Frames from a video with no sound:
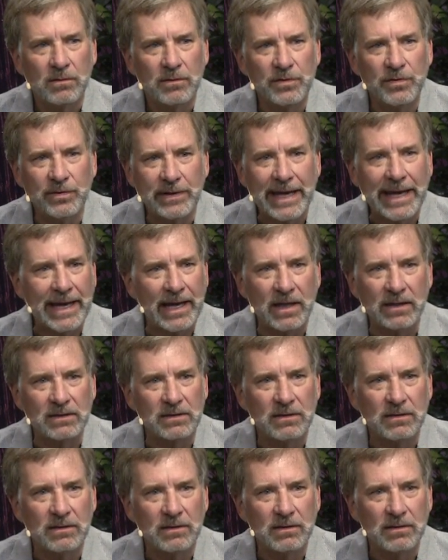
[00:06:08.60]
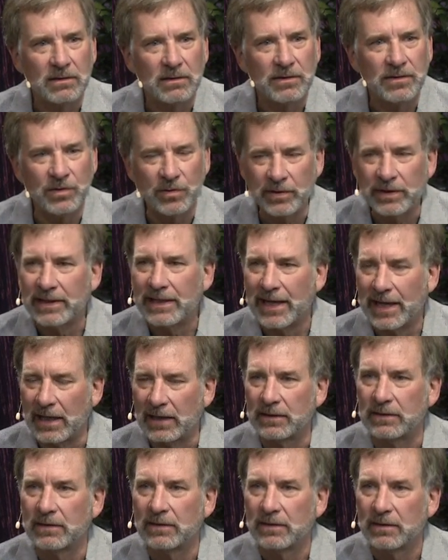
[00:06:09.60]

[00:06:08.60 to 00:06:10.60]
You can't. You cannot.